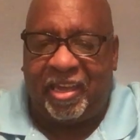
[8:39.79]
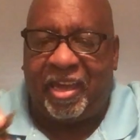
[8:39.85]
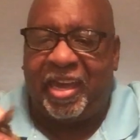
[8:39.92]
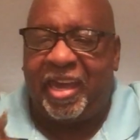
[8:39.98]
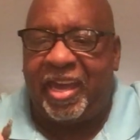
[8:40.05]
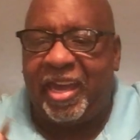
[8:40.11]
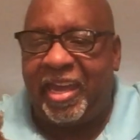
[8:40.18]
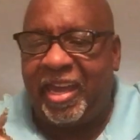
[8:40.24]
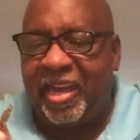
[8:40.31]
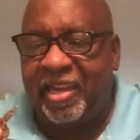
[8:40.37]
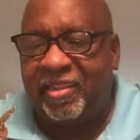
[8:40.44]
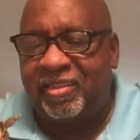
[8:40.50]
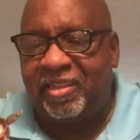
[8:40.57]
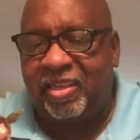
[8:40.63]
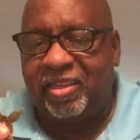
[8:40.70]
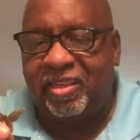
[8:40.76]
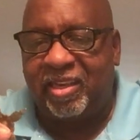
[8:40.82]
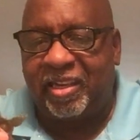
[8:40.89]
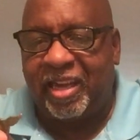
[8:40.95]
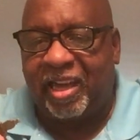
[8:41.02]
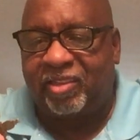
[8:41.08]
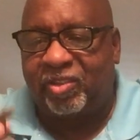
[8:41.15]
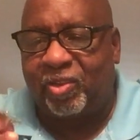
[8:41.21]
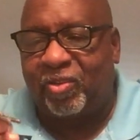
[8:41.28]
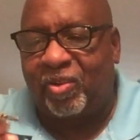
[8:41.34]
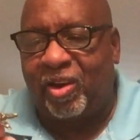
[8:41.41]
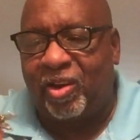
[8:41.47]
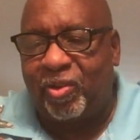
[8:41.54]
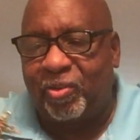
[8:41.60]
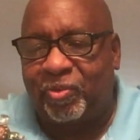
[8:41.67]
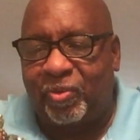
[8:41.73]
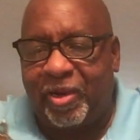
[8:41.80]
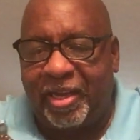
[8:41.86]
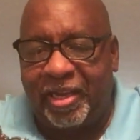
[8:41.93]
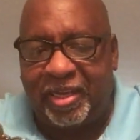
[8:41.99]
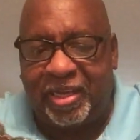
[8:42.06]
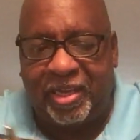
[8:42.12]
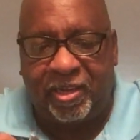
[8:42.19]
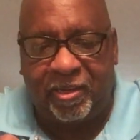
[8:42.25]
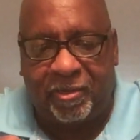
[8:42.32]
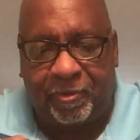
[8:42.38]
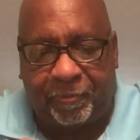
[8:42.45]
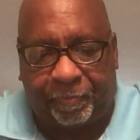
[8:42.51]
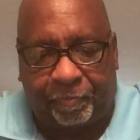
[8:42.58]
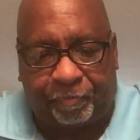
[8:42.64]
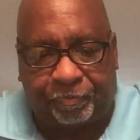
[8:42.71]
And you got your cross right here.